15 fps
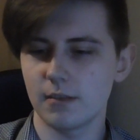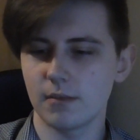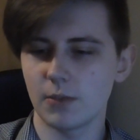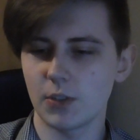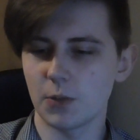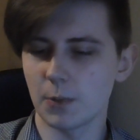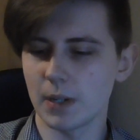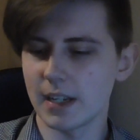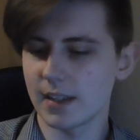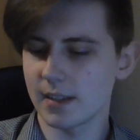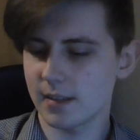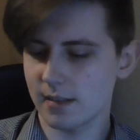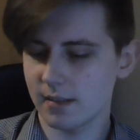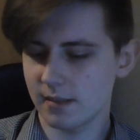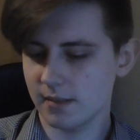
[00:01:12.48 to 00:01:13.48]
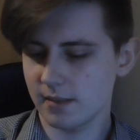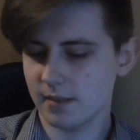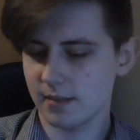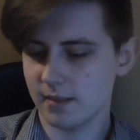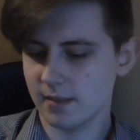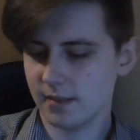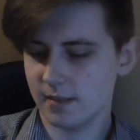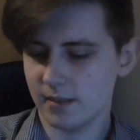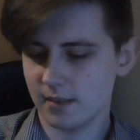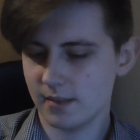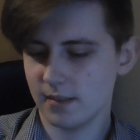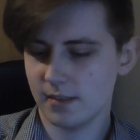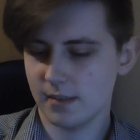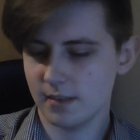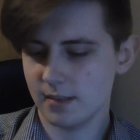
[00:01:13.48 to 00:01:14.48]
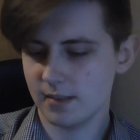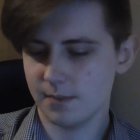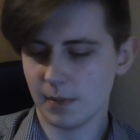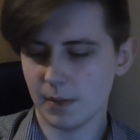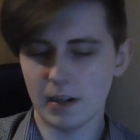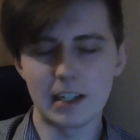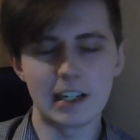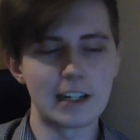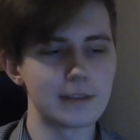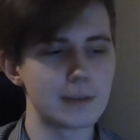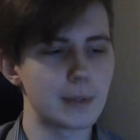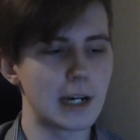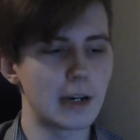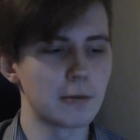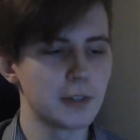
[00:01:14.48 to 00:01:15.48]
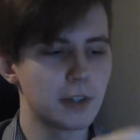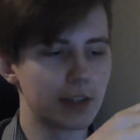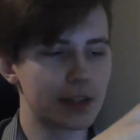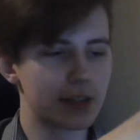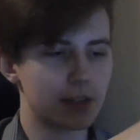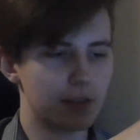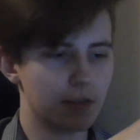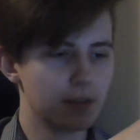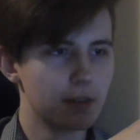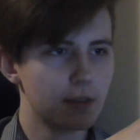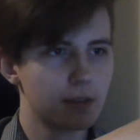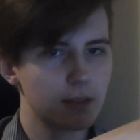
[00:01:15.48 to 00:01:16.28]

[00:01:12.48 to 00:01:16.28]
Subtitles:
which weighs about half a pound on its own.